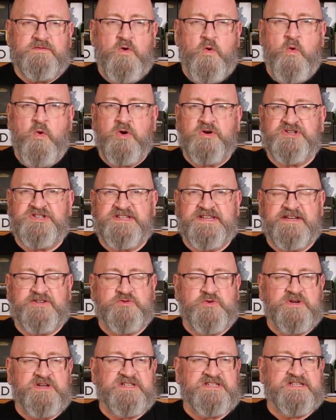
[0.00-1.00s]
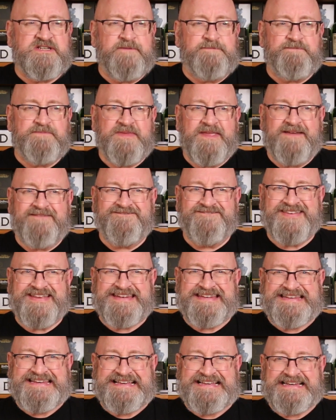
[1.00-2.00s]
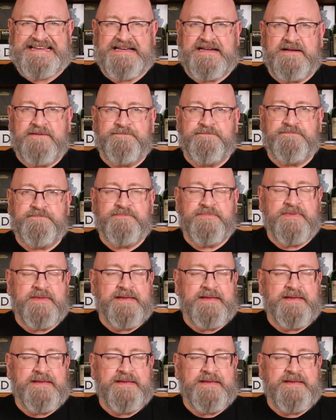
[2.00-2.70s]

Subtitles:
Orange citrus, vanilla,